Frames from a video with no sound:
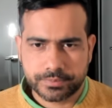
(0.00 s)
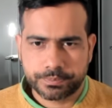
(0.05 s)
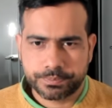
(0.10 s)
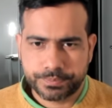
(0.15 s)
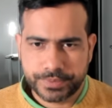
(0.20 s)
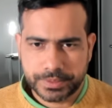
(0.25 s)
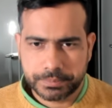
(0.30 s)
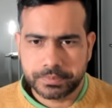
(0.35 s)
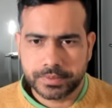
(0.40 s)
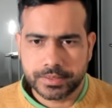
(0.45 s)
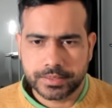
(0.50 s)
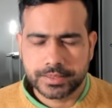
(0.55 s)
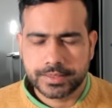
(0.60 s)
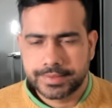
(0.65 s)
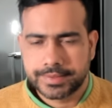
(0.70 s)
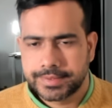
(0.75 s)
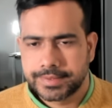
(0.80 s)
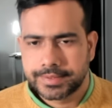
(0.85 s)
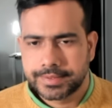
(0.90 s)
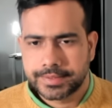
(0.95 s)
people
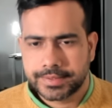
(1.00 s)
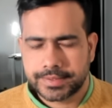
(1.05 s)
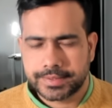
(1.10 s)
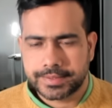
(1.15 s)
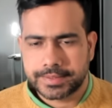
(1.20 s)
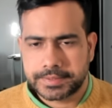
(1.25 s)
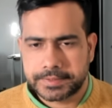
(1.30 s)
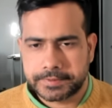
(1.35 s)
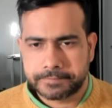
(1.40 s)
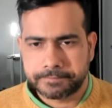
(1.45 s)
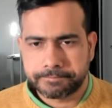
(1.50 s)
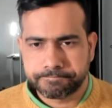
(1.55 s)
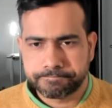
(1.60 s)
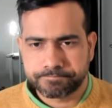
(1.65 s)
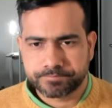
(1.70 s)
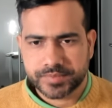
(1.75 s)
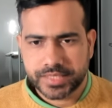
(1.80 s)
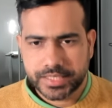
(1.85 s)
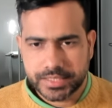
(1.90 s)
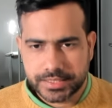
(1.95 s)

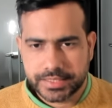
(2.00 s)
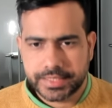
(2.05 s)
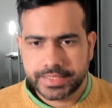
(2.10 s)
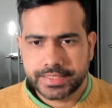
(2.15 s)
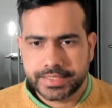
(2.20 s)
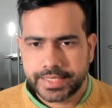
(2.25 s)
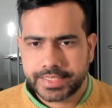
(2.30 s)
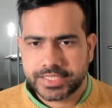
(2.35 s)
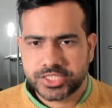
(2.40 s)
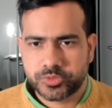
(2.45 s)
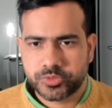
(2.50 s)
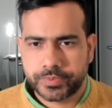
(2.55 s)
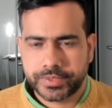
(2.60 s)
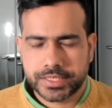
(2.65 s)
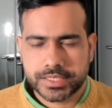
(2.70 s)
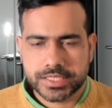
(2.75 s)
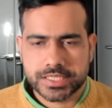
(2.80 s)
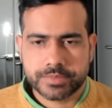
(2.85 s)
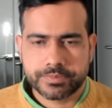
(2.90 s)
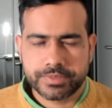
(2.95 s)
um,
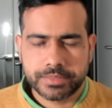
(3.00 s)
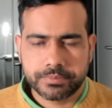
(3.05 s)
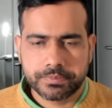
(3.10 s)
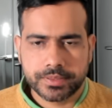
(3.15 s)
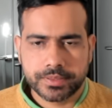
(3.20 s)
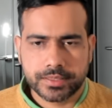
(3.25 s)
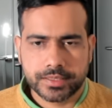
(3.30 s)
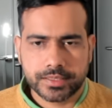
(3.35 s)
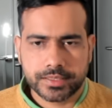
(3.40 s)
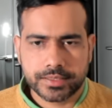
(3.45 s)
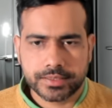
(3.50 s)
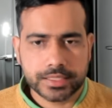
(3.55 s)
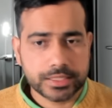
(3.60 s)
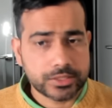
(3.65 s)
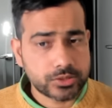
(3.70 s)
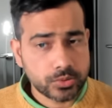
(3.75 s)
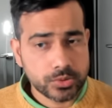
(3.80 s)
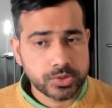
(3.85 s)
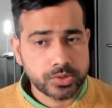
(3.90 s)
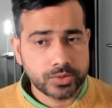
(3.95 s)
inexperienced people. Uh,
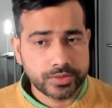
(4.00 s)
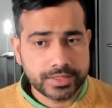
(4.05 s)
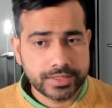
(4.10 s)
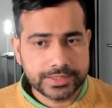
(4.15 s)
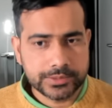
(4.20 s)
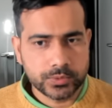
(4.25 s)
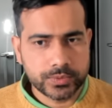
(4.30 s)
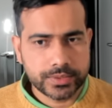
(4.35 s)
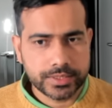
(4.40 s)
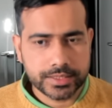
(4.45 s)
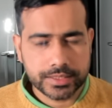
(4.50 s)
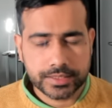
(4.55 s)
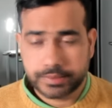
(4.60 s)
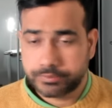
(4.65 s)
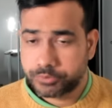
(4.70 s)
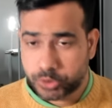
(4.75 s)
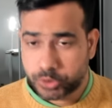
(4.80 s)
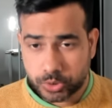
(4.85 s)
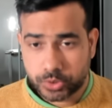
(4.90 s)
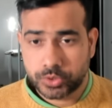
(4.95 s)
that's also in the UK,
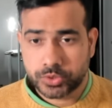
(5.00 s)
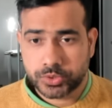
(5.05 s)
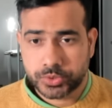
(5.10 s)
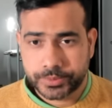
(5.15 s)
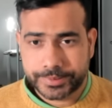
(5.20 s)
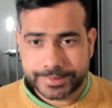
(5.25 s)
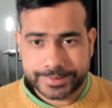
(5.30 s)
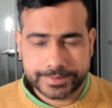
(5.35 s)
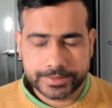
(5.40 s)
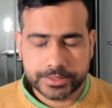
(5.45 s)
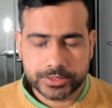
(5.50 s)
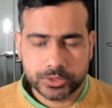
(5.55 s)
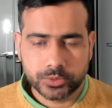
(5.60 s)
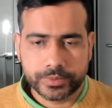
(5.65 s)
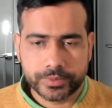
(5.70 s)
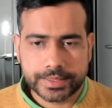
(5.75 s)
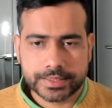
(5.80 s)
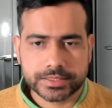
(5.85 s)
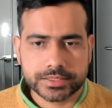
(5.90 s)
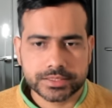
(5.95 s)
I'm sure also in the
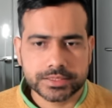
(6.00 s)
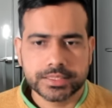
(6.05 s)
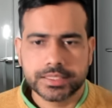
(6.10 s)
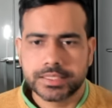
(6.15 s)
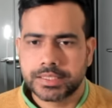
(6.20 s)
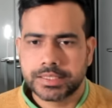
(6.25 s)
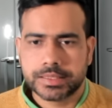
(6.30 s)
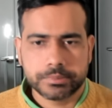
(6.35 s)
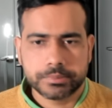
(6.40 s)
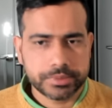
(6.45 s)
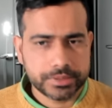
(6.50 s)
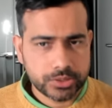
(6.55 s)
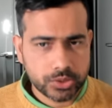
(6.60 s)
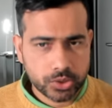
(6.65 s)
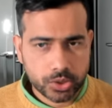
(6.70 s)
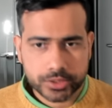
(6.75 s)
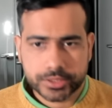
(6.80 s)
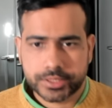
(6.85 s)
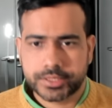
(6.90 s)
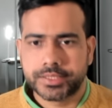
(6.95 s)
US, but
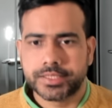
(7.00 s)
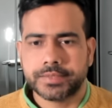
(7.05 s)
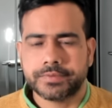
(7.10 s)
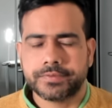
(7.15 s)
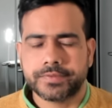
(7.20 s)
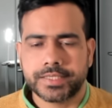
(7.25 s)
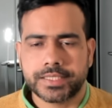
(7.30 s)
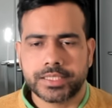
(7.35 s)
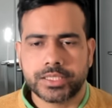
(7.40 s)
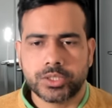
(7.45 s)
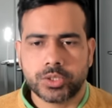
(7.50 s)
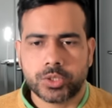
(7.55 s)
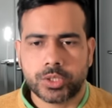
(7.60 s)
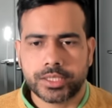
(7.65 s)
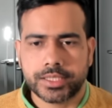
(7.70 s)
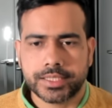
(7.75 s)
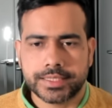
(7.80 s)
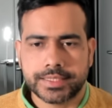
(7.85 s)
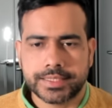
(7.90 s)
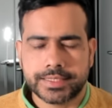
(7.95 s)
not definitely
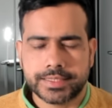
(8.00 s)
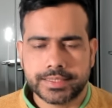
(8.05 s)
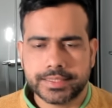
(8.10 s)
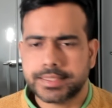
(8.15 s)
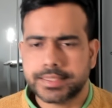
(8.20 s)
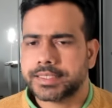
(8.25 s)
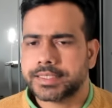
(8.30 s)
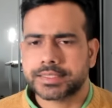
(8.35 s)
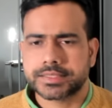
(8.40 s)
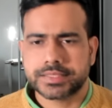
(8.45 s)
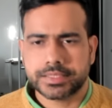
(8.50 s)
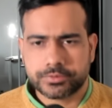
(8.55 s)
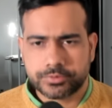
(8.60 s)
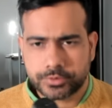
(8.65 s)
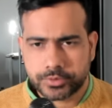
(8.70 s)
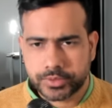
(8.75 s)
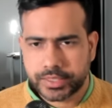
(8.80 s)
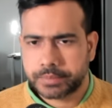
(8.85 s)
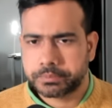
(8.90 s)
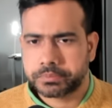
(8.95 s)
not in India, except
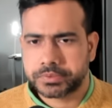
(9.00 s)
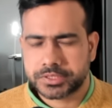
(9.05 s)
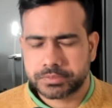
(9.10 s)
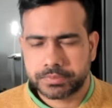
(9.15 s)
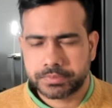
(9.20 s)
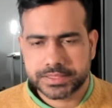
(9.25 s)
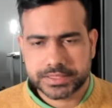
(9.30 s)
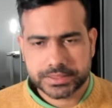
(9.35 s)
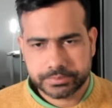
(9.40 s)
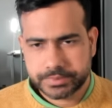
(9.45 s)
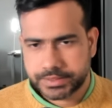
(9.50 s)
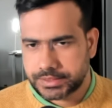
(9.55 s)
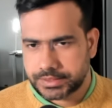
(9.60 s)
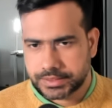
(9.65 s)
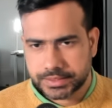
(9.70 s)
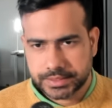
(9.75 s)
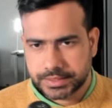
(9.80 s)
for campus placement.